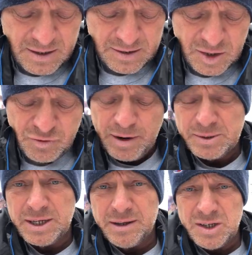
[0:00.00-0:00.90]
It's incredible,
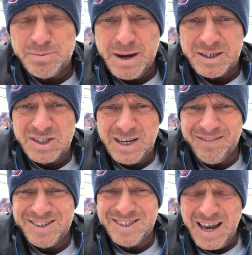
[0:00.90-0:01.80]
isn't it? This man
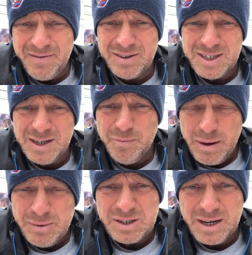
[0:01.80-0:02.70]
saved 17
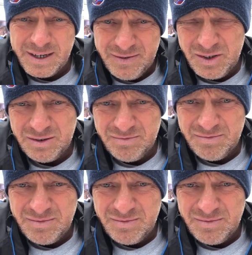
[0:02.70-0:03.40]
people's lives.